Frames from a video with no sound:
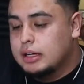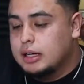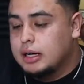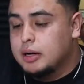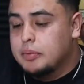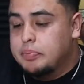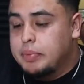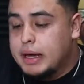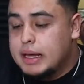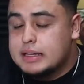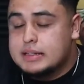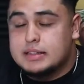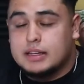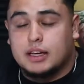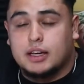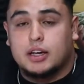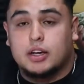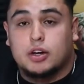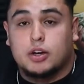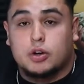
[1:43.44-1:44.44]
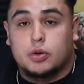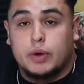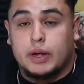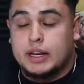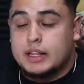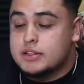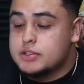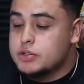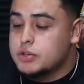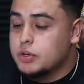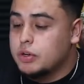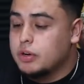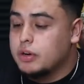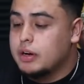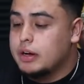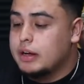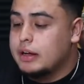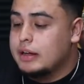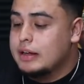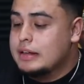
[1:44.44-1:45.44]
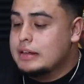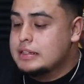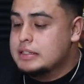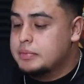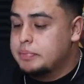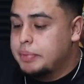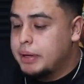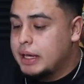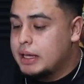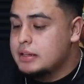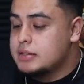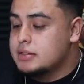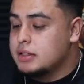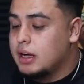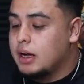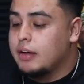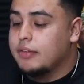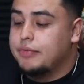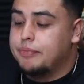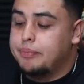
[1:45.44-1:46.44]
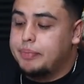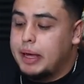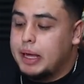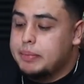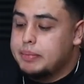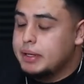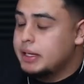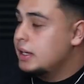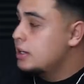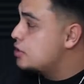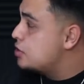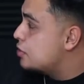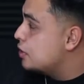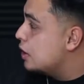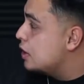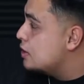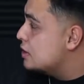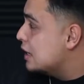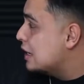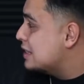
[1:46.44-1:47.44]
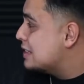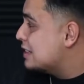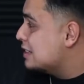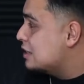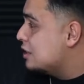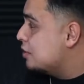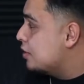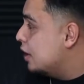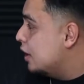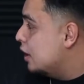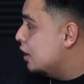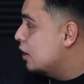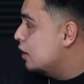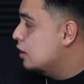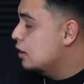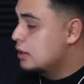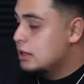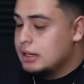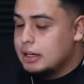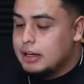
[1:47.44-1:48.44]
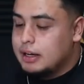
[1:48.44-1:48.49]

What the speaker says: a basic credit score is based off payment history, as you guys can see right here.